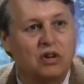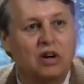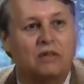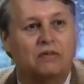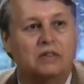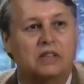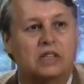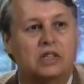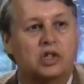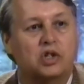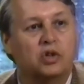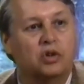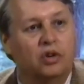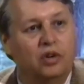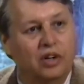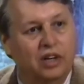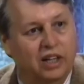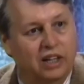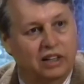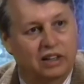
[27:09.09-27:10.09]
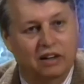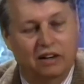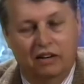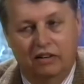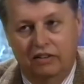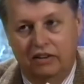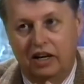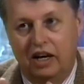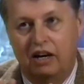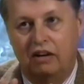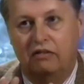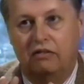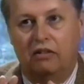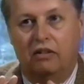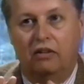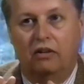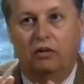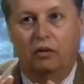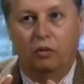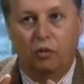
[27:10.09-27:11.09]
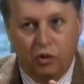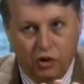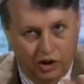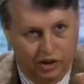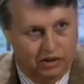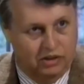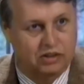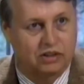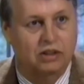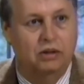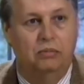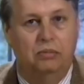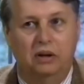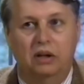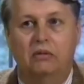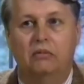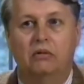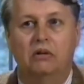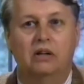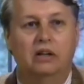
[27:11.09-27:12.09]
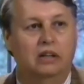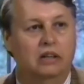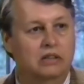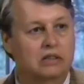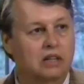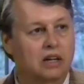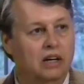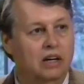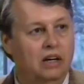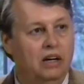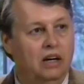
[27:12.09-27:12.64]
You have to join that woods, the big woods.